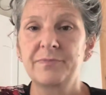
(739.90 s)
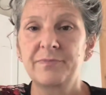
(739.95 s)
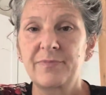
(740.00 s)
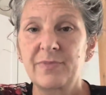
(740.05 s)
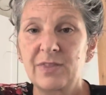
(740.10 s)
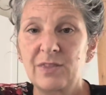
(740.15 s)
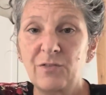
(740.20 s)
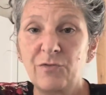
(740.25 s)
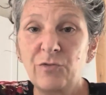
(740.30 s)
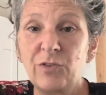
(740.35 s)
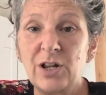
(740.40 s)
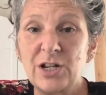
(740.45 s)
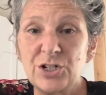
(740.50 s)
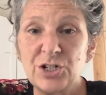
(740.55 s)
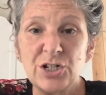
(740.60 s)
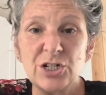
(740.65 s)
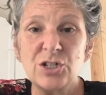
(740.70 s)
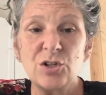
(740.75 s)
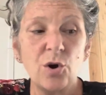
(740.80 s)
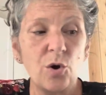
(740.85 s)
the flesh
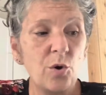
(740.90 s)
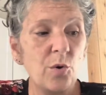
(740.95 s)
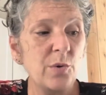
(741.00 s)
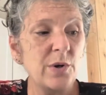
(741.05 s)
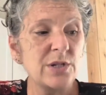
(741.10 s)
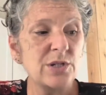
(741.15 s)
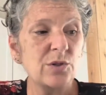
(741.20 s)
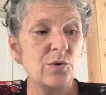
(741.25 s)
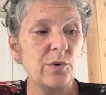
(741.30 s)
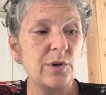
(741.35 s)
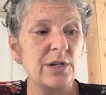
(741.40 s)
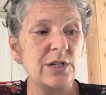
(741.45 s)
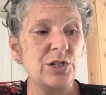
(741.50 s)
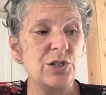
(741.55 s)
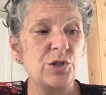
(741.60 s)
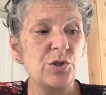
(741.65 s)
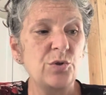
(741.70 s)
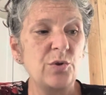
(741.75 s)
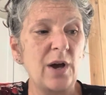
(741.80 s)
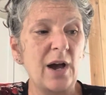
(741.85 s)
is always going
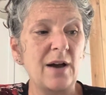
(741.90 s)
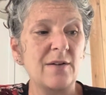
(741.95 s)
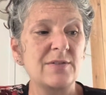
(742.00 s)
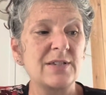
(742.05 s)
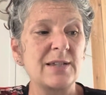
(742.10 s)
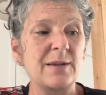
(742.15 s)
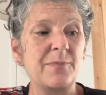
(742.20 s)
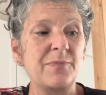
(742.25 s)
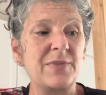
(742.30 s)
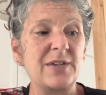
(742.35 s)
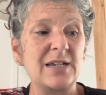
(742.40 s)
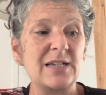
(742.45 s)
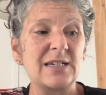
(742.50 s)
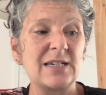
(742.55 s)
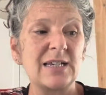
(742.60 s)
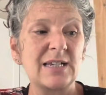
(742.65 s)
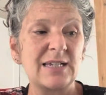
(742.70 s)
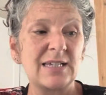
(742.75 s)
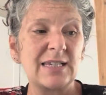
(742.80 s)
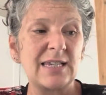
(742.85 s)
to have something
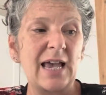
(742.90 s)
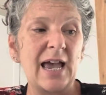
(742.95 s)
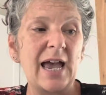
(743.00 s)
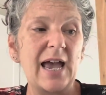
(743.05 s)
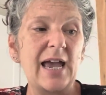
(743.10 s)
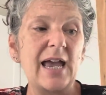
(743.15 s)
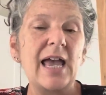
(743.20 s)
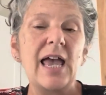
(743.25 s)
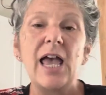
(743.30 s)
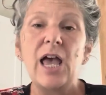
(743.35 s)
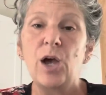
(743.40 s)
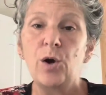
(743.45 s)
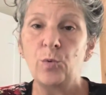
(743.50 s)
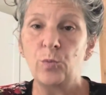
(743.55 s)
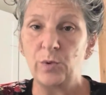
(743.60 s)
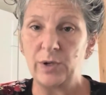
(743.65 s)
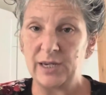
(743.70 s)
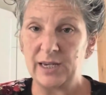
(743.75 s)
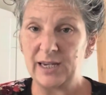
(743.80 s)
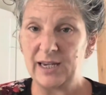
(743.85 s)
to say, and
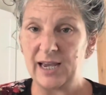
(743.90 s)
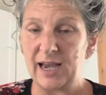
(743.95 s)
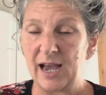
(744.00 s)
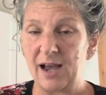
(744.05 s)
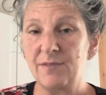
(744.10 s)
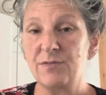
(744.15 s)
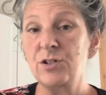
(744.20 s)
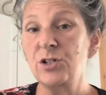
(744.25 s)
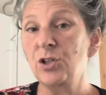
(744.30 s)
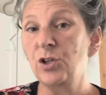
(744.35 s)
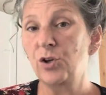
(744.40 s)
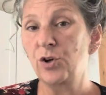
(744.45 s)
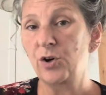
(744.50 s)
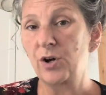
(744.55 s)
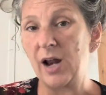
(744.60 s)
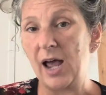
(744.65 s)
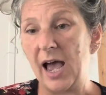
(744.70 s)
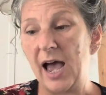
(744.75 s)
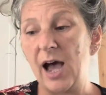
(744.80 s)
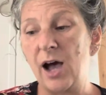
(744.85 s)
we have to learn
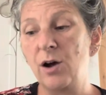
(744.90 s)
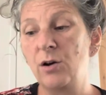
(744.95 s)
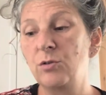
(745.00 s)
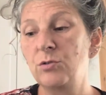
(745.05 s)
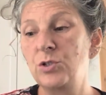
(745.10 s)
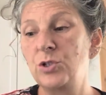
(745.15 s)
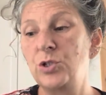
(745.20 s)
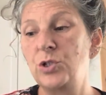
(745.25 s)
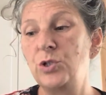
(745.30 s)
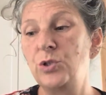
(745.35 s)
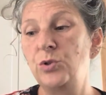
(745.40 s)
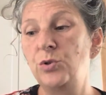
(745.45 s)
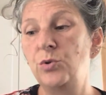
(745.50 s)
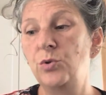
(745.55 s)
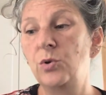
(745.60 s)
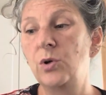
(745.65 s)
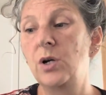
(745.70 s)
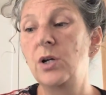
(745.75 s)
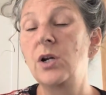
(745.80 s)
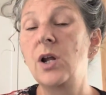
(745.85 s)
how
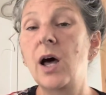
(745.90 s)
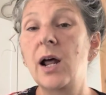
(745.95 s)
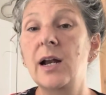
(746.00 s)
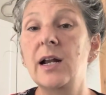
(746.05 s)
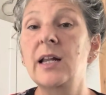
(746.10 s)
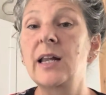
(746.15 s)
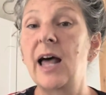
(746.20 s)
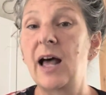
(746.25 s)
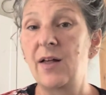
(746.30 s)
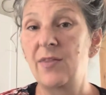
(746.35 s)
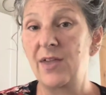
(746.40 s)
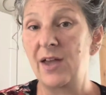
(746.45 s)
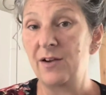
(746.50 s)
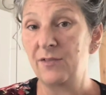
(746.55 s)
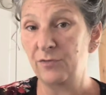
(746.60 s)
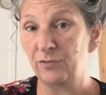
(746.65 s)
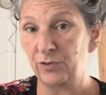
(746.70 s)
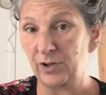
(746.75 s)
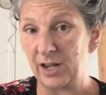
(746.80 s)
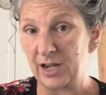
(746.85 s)
to not allow that
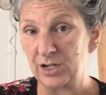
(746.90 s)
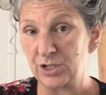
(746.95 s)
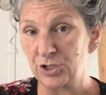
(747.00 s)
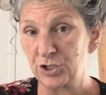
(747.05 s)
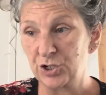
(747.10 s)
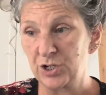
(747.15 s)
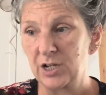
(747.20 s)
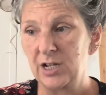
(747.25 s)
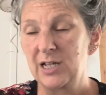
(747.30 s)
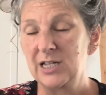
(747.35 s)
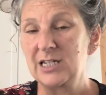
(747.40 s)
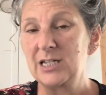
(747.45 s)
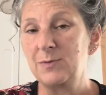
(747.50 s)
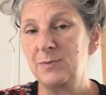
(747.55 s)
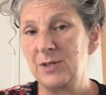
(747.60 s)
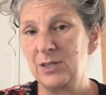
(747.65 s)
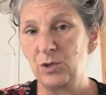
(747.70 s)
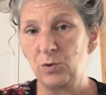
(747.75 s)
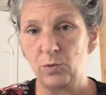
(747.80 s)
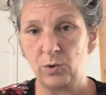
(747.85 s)
flesh to
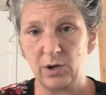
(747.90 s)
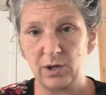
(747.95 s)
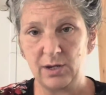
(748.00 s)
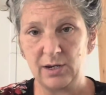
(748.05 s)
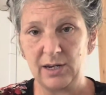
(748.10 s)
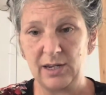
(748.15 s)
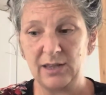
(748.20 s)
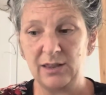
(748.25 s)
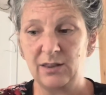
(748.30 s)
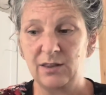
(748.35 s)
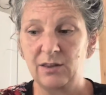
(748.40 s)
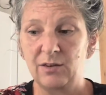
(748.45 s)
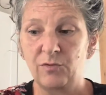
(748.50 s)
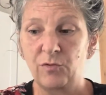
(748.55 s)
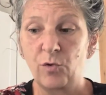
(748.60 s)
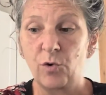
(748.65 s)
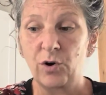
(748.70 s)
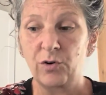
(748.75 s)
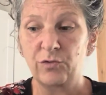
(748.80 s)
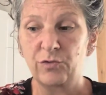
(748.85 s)
be the one in the
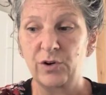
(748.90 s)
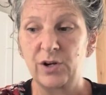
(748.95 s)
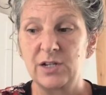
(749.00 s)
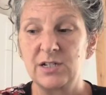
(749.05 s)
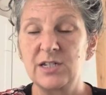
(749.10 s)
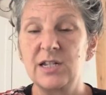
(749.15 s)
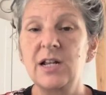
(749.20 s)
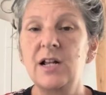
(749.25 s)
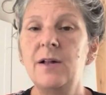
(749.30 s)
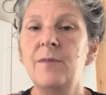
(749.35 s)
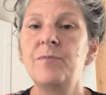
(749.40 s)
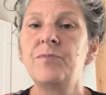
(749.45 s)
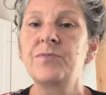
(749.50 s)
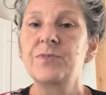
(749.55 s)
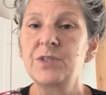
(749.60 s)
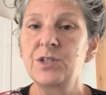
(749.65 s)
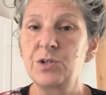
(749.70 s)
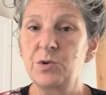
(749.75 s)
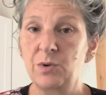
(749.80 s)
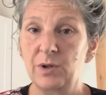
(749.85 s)
forefront,
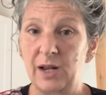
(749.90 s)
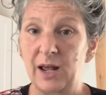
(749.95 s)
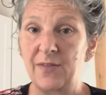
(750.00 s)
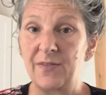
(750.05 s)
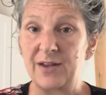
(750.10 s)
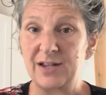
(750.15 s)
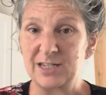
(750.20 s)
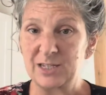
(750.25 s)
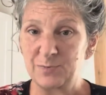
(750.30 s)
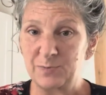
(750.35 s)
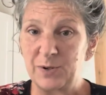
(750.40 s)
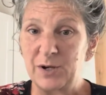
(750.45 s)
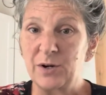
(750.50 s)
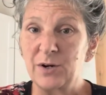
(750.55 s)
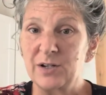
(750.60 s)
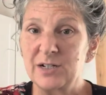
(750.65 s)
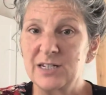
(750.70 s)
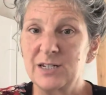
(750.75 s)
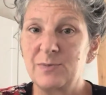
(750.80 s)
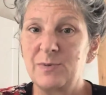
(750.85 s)
to allow that
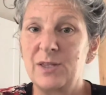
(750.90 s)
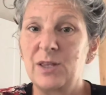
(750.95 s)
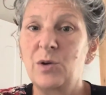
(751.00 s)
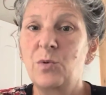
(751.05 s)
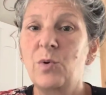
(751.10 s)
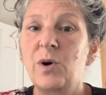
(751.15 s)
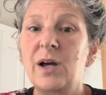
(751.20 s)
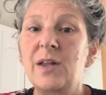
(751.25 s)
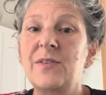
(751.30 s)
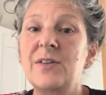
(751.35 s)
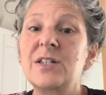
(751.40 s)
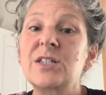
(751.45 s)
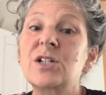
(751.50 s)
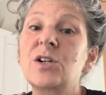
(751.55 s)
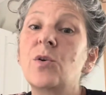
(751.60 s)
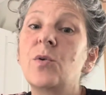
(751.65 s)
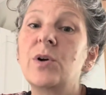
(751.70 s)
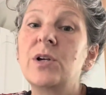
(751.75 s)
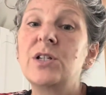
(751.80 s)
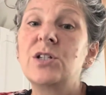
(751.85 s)
Spirit to be the one that's
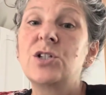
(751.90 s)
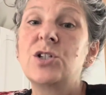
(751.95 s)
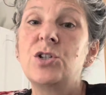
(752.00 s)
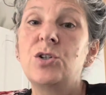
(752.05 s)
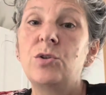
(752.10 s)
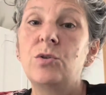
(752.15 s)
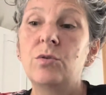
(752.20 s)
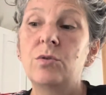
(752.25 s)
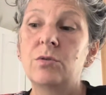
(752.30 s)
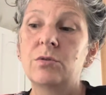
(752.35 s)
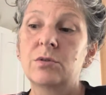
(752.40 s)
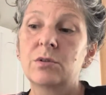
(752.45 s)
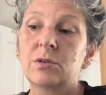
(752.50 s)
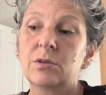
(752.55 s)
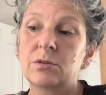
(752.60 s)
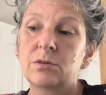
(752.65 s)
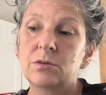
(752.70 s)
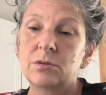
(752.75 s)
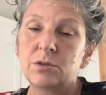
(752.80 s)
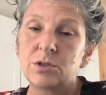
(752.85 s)
going to
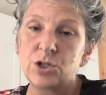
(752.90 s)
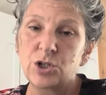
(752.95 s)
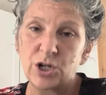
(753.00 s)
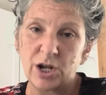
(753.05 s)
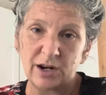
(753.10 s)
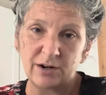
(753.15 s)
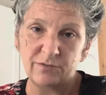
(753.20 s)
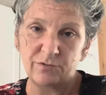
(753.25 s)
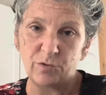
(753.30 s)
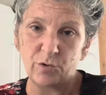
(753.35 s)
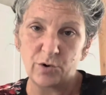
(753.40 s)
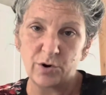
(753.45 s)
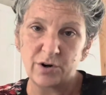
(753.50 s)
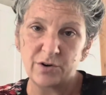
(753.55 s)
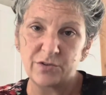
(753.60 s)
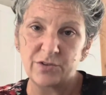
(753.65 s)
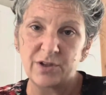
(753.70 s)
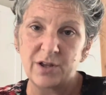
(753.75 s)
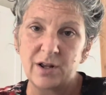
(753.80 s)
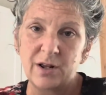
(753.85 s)
shine forth,